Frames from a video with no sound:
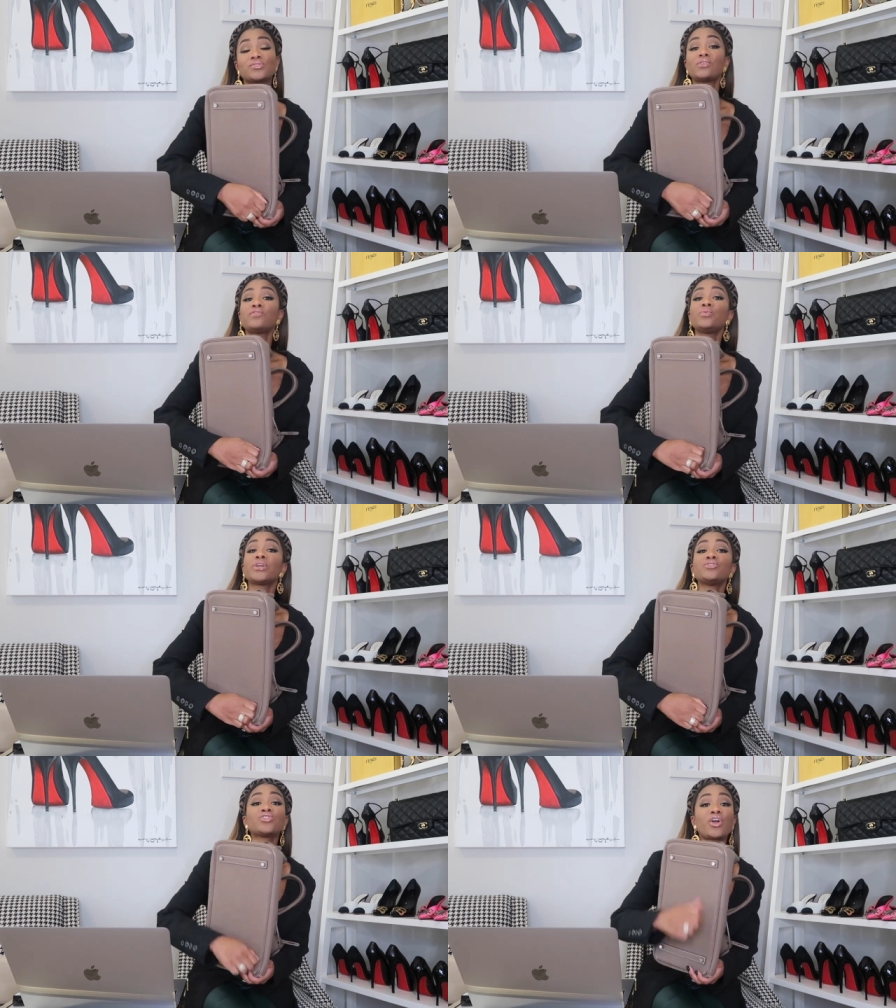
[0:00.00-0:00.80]
So if you
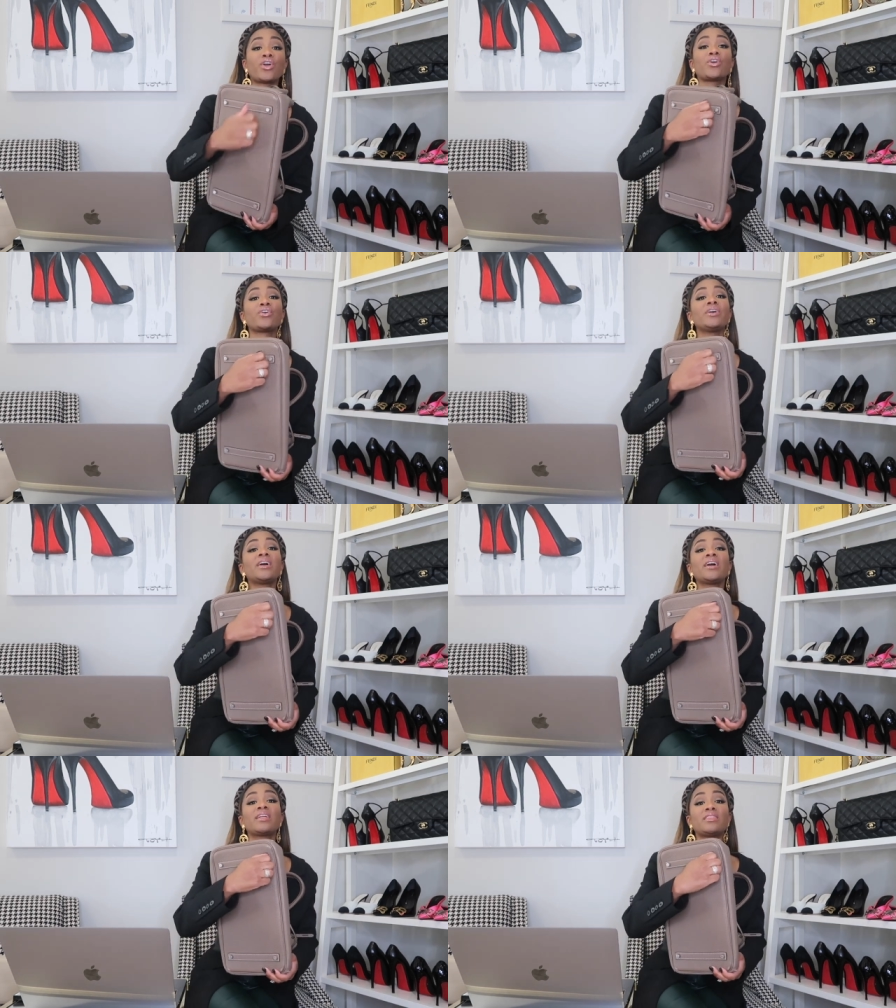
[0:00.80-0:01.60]
can turn
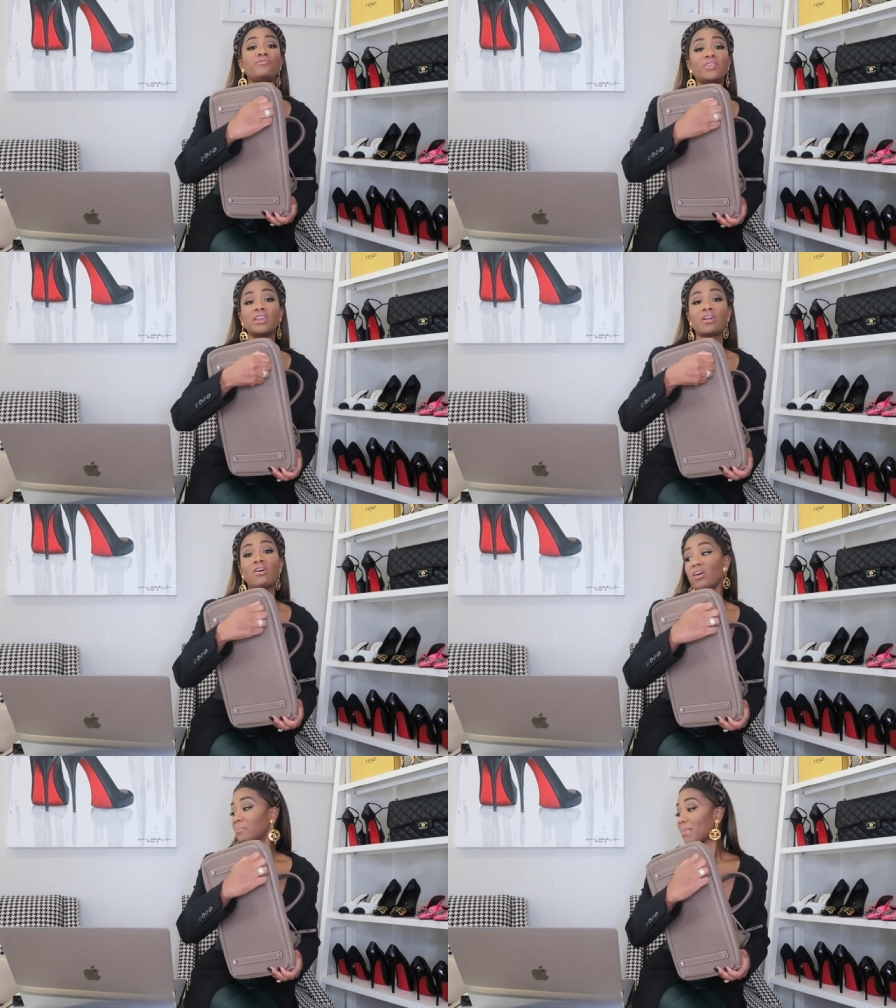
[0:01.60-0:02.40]
the feet at
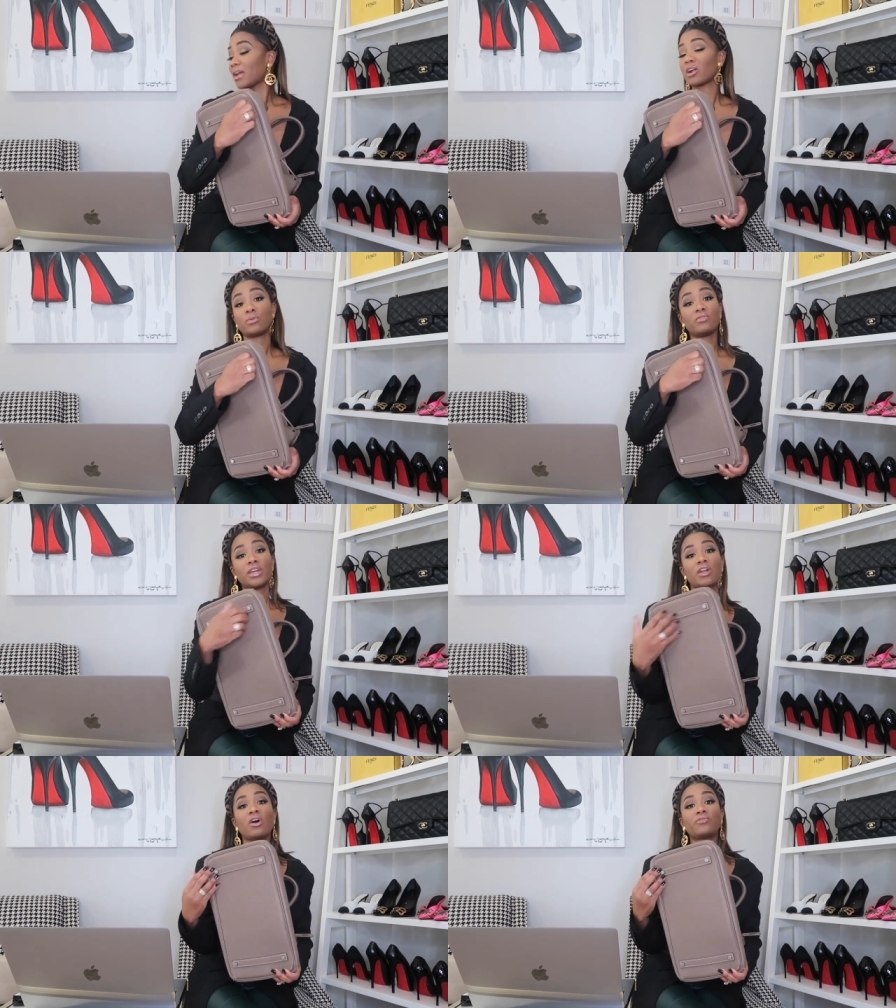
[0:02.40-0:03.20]
all, and mine aren't
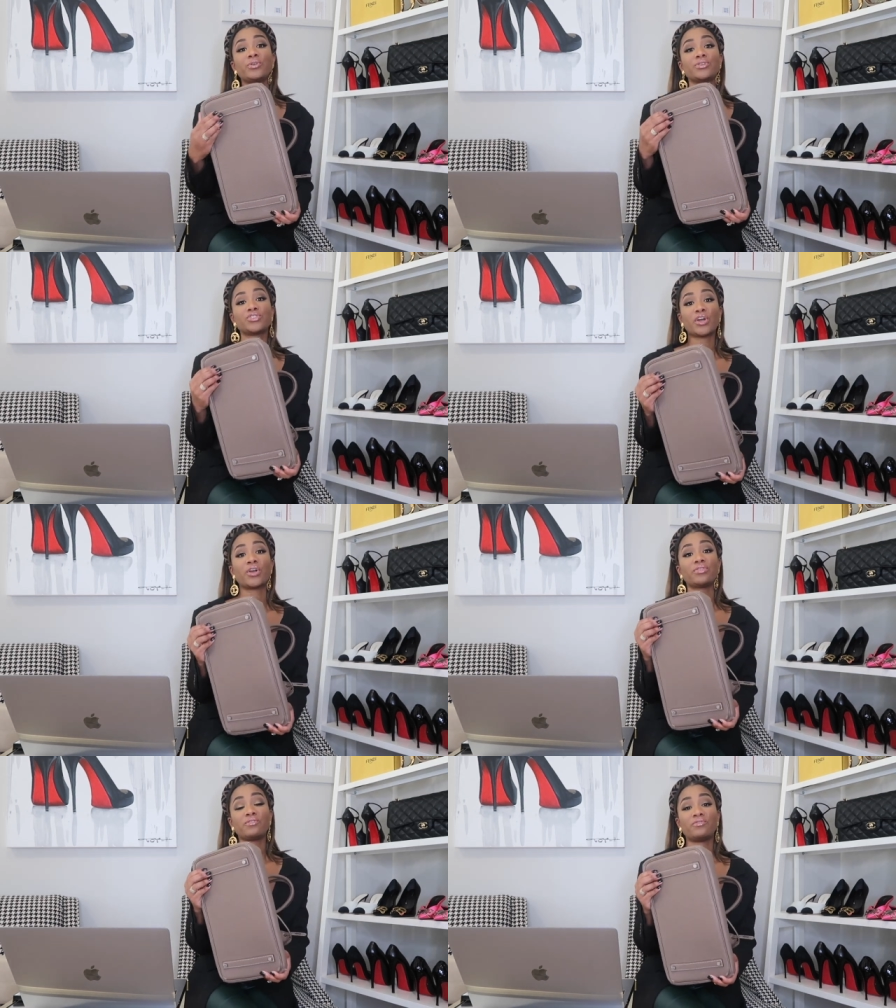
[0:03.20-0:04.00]
moving at all, if you can
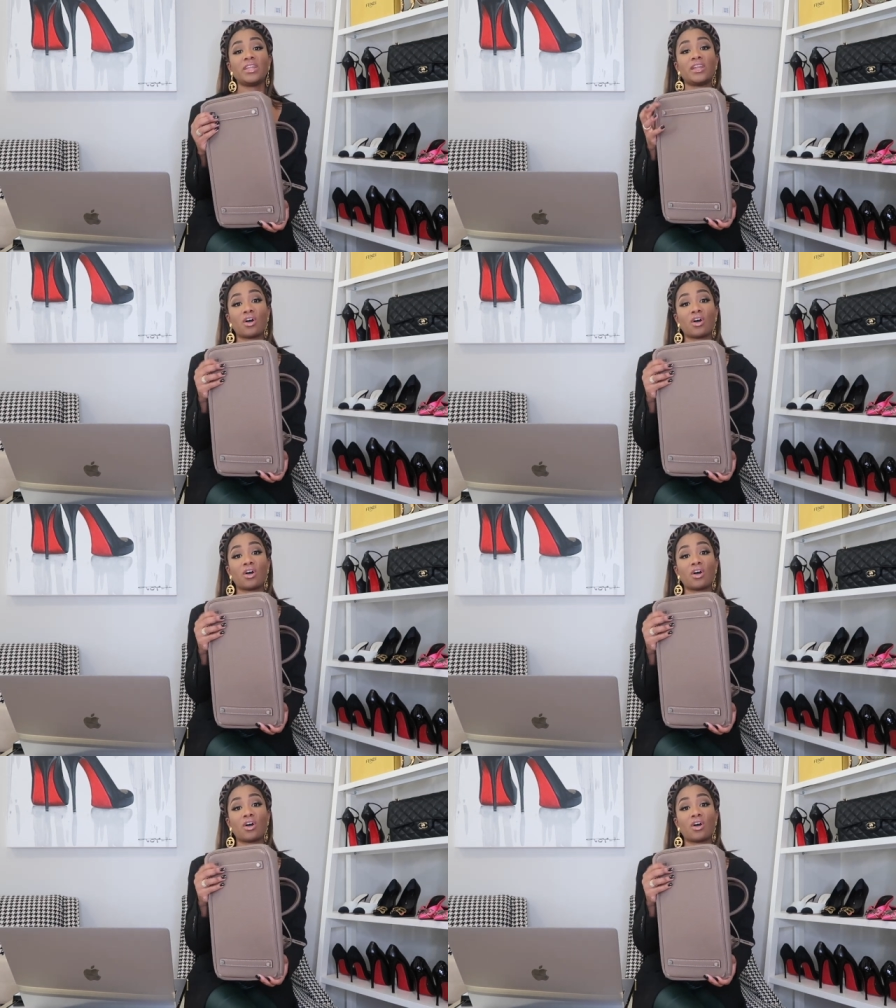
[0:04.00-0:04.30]
turn the feet